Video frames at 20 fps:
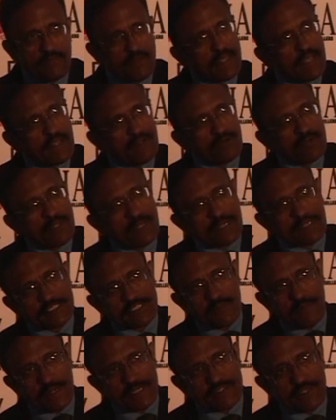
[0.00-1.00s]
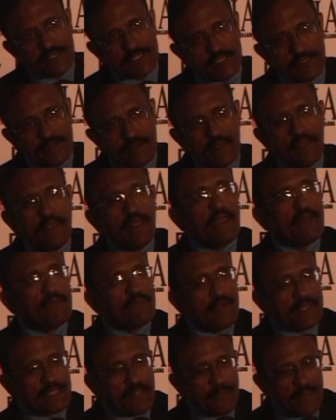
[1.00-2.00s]
We can do the customization,
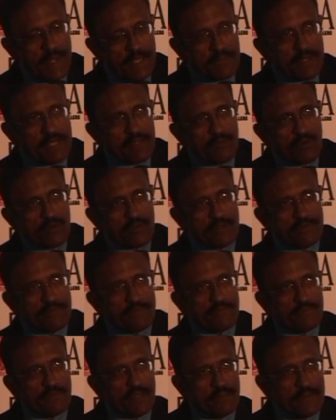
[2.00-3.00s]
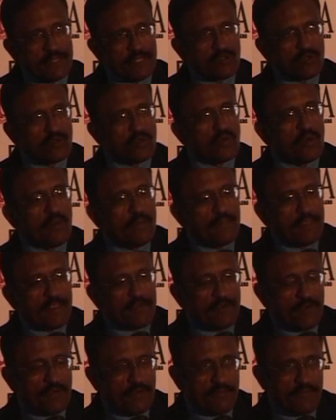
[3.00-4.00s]
where the primary motive will be to
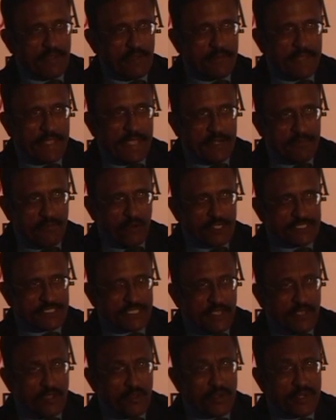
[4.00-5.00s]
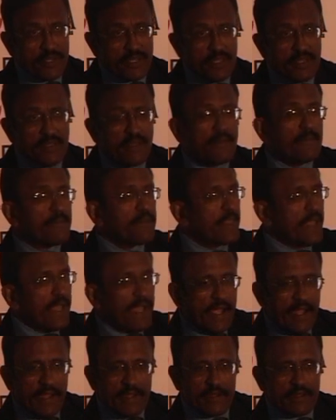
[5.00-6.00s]
endpoint security
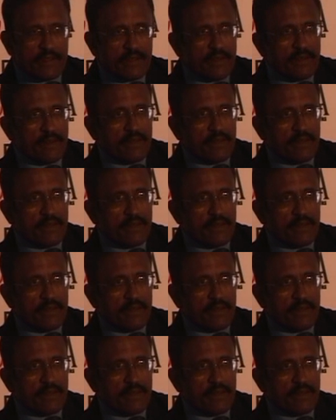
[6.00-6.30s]
and